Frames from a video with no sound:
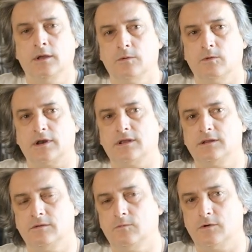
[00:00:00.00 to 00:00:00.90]
When I
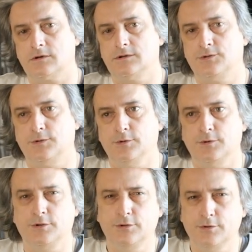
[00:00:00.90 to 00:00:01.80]
didn't want to
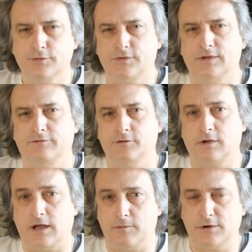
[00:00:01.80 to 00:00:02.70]
use the view
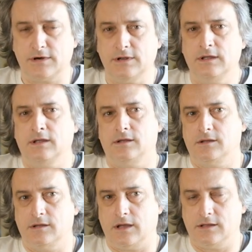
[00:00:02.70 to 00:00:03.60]
camera,
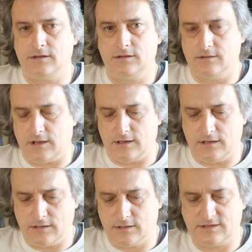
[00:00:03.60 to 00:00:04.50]
I
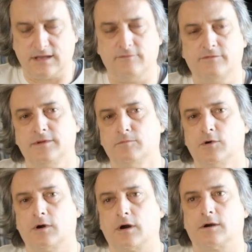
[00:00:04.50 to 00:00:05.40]
needed something
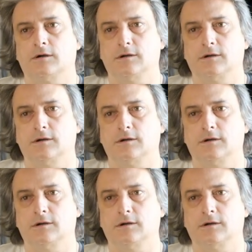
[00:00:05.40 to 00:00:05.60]
more